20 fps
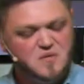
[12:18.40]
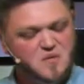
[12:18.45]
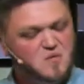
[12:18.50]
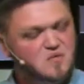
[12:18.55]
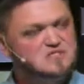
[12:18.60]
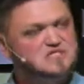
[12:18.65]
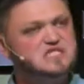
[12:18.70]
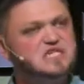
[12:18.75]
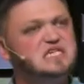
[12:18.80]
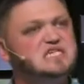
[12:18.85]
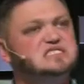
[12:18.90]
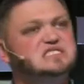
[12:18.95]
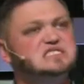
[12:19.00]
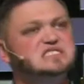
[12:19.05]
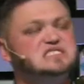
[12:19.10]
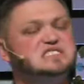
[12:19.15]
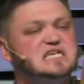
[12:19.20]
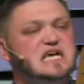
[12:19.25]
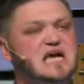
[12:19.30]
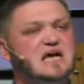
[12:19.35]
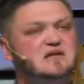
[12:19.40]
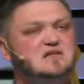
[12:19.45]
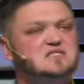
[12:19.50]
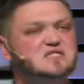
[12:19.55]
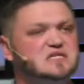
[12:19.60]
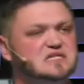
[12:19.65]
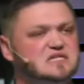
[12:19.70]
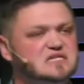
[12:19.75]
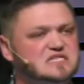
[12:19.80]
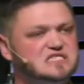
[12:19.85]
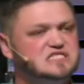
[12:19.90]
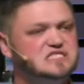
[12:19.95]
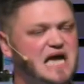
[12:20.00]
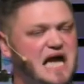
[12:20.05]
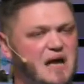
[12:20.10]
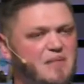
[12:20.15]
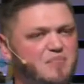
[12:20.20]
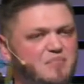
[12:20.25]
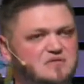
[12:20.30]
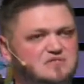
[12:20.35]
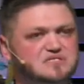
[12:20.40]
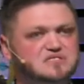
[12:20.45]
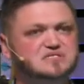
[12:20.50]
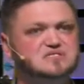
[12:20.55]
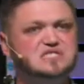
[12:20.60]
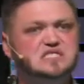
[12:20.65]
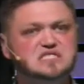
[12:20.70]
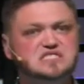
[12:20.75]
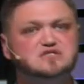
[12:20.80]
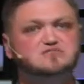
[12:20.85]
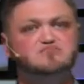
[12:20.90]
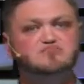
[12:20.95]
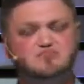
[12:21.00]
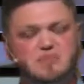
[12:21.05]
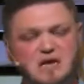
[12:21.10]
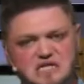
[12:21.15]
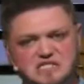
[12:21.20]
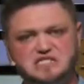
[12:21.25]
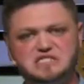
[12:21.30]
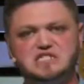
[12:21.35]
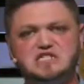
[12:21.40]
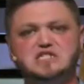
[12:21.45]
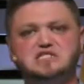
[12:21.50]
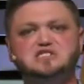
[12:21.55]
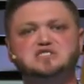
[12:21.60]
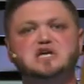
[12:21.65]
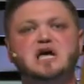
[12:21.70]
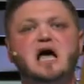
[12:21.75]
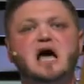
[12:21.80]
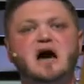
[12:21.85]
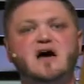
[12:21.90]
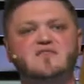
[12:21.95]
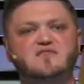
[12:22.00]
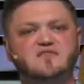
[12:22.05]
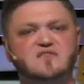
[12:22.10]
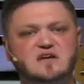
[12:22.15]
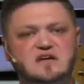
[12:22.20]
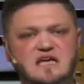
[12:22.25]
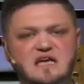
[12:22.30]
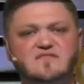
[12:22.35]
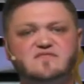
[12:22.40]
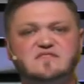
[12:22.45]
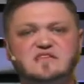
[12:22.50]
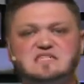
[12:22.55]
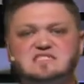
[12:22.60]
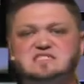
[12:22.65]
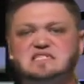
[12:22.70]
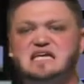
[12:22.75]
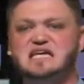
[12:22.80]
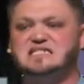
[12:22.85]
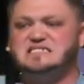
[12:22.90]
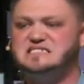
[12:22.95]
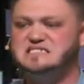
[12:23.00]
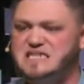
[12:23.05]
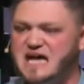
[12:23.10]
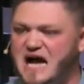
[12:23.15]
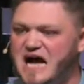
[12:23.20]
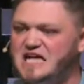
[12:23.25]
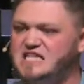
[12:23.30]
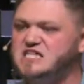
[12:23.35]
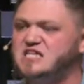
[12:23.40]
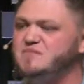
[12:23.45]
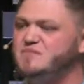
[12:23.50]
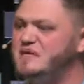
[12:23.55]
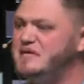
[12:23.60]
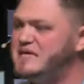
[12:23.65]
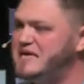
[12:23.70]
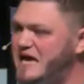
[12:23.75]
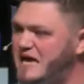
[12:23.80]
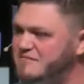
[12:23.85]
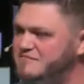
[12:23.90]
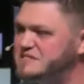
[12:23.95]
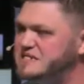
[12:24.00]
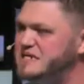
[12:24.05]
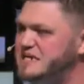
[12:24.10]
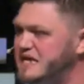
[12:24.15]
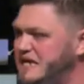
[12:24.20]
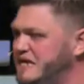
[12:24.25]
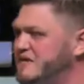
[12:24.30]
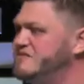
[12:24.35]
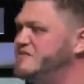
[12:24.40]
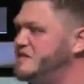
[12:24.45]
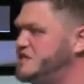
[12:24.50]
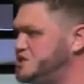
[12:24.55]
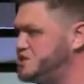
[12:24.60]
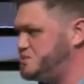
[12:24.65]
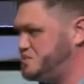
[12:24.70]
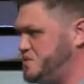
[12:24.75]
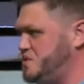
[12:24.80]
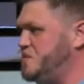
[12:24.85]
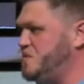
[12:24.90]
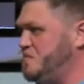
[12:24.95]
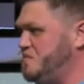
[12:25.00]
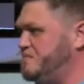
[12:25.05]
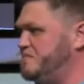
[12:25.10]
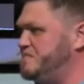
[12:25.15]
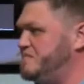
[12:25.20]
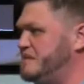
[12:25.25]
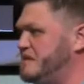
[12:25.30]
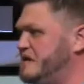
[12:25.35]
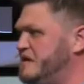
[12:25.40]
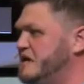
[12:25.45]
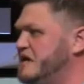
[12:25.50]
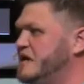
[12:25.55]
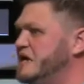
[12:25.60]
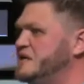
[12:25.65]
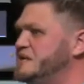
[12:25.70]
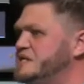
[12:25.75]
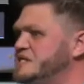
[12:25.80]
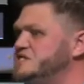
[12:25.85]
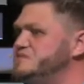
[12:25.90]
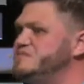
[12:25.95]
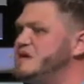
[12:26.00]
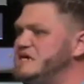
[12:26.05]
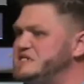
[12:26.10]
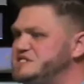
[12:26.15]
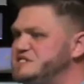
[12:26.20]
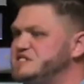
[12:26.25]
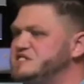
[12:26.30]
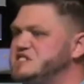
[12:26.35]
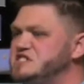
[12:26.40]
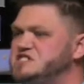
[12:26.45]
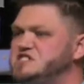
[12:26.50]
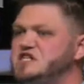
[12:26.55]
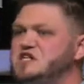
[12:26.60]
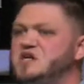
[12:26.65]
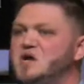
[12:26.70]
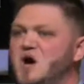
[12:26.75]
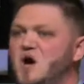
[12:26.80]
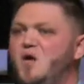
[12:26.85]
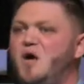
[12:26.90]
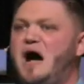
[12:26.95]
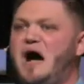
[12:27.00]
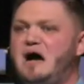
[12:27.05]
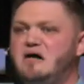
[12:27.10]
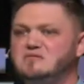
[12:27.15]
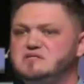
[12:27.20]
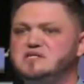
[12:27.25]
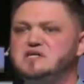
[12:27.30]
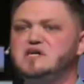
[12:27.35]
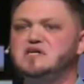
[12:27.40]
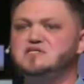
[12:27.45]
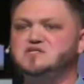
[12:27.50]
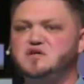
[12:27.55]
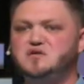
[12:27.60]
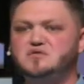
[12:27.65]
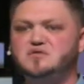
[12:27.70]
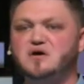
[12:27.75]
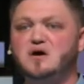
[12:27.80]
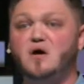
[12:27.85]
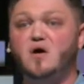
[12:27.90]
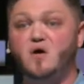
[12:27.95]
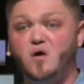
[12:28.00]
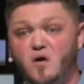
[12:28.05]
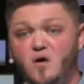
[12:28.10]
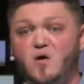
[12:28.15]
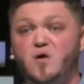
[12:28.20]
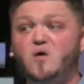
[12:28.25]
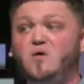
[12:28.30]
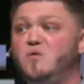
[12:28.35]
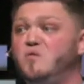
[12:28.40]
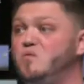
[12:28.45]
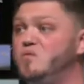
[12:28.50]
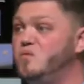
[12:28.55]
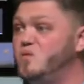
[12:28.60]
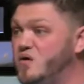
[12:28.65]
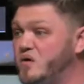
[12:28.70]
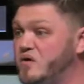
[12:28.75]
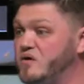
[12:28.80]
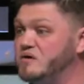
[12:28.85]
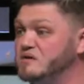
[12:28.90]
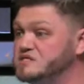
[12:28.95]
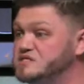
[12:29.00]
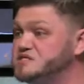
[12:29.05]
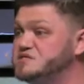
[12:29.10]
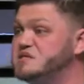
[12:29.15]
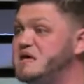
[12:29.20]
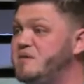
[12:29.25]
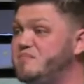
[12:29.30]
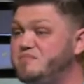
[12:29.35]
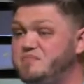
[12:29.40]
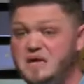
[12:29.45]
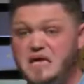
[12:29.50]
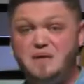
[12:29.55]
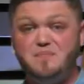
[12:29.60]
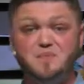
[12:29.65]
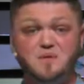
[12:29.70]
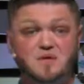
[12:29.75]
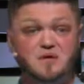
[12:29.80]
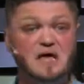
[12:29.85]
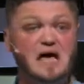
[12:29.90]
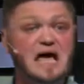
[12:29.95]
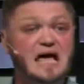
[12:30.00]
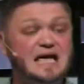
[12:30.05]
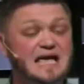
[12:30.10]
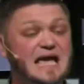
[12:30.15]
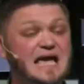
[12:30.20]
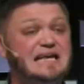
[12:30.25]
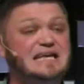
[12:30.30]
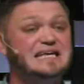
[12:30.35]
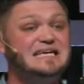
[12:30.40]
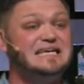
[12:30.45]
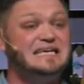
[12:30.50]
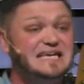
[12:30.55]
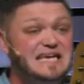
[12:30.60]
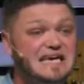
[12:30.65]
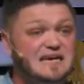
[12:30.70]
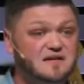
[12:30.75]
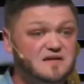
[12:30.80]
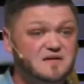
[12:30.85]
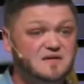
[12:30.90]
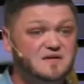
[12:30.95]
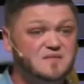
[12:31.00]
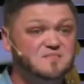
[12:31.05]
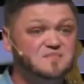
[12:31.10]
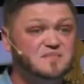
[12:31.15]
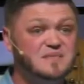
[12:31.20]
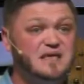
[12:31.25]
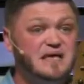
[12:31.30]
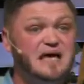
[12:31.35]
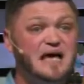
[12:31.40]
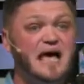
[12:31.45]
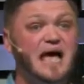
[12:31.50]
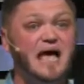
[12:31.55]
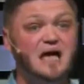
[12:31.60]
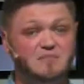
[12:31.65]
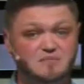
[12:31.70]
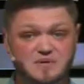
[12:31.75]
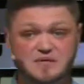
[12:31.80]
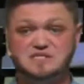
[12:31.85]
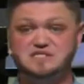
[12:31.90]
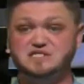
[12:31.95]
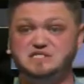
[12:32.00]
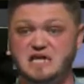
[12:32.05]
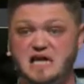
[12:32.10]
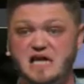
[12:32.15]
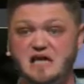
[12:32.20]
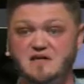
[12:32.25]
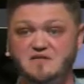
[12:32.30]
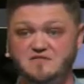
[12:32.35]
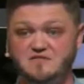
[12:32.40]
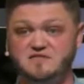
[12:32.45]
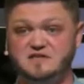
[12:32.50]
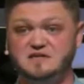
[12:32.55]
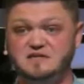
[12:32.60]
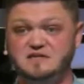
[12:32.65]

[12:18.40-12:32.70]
Jesus said to the disciples, This message of forgiveness is not to be kept in this room. This message is to go out to the whole world so that people can hear and be saved.